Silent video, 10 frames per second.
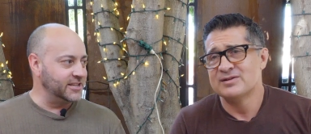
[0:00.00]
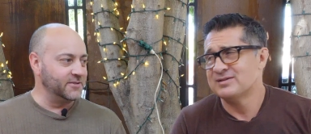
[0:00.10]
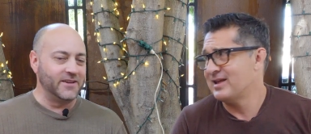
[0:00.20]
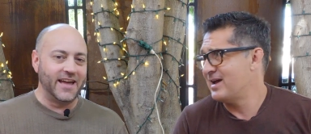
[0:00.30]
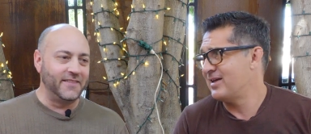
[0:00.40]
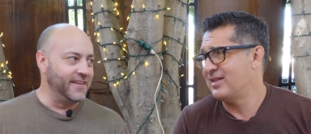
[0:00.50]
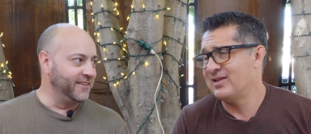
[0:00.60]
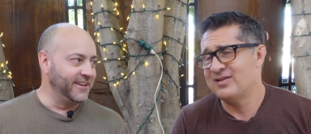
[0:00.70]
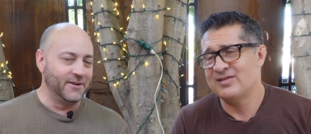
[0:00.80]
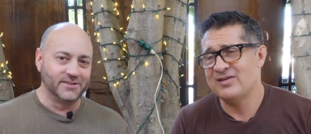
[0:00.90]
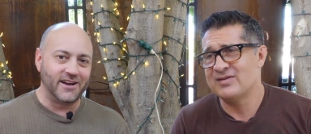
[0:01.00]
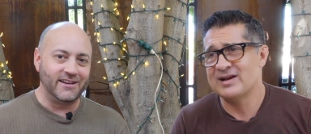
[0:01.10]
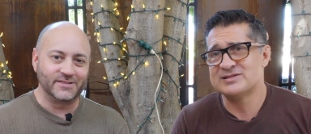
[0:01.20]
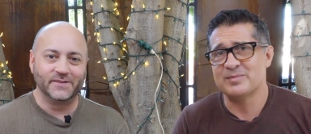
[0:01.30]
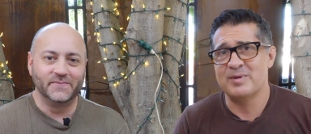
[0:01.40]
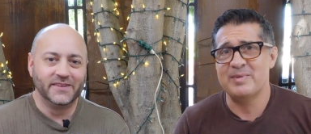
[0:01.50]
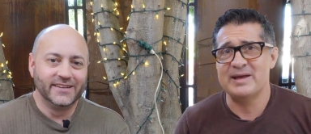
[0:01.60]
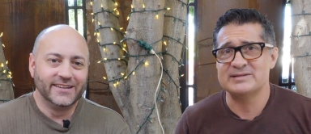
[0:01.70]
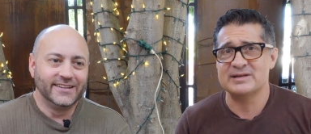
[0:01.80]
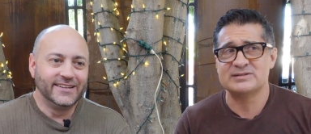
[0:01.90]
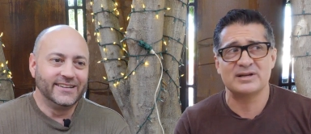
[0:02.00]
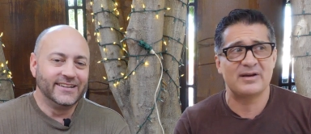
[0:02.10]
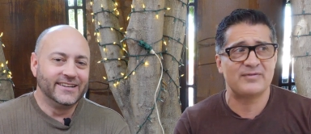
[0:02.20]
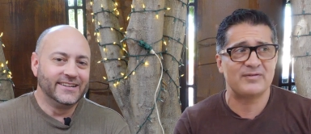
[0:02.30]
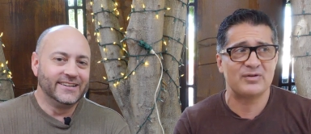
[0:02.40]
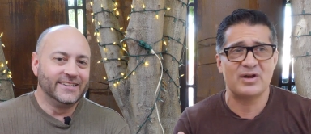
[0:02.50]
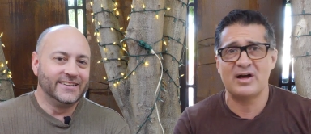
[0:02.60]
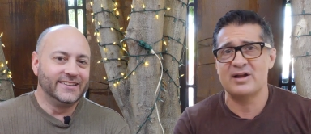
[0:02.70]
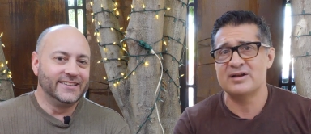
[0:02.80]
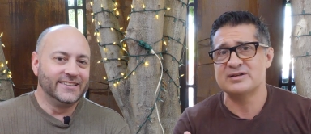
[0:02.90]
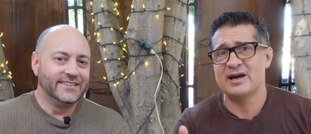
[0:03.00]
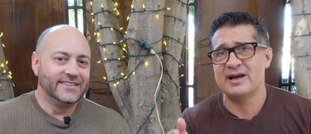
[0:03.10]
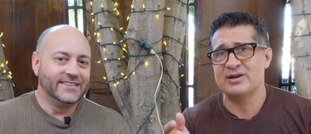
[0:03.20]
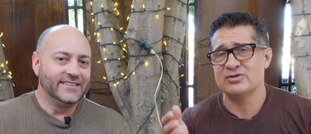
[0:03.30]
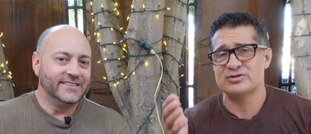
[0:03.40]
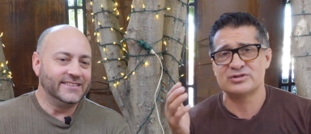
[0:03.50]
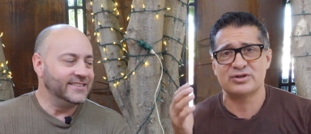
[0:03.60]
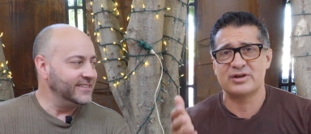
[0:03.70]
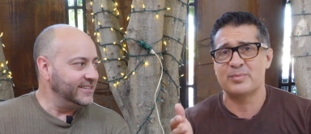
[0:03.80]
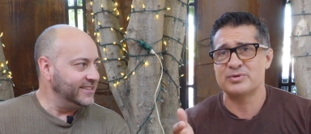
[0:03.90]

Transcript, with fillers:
Speaker 1: thing we had the other day was awesome. They've got some amazing stuff. If you're not on a diet and you're just looking to